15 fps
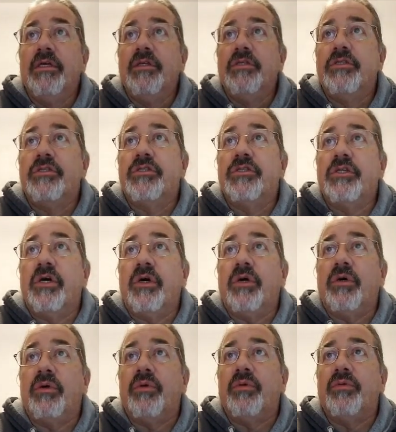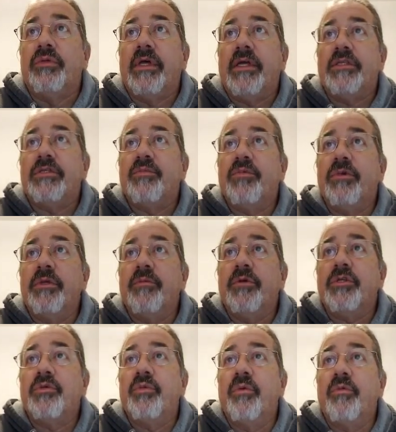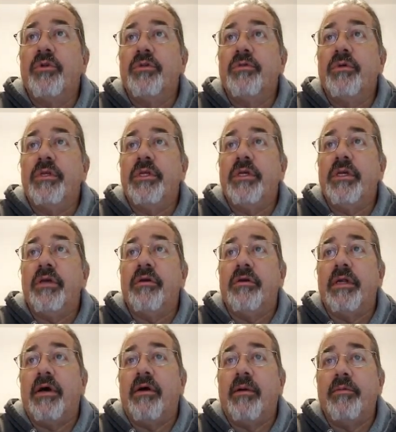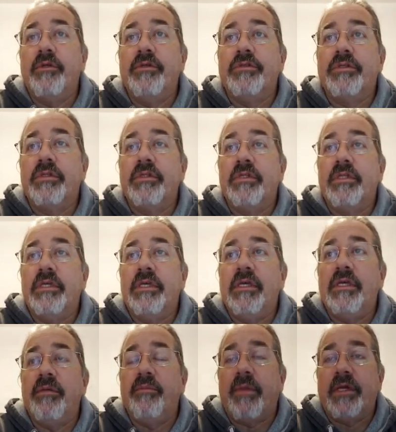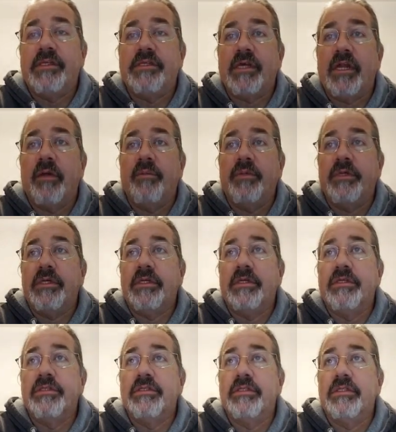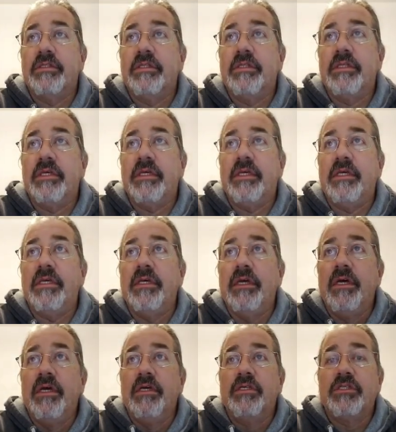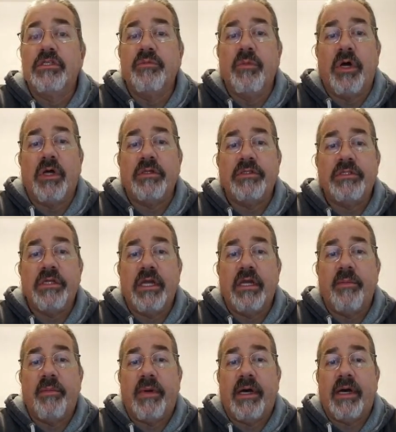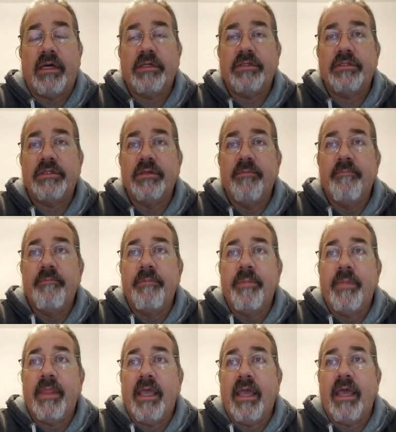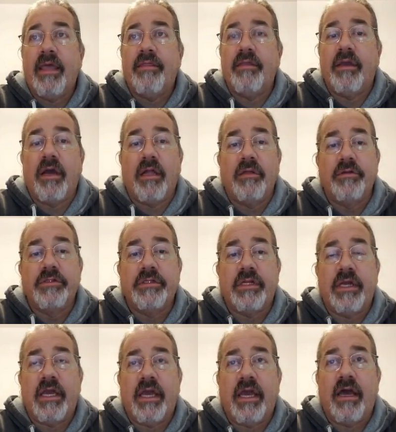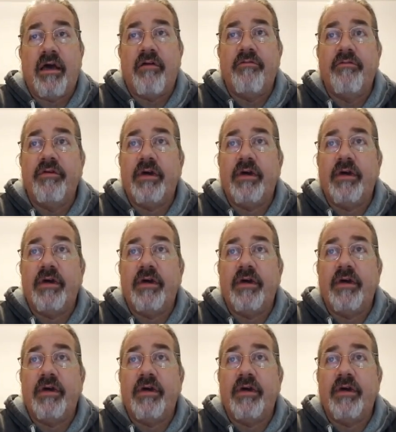So that's pretty much what we're doing here. Now I'm using my setup is the small sienna box, and the colors that I have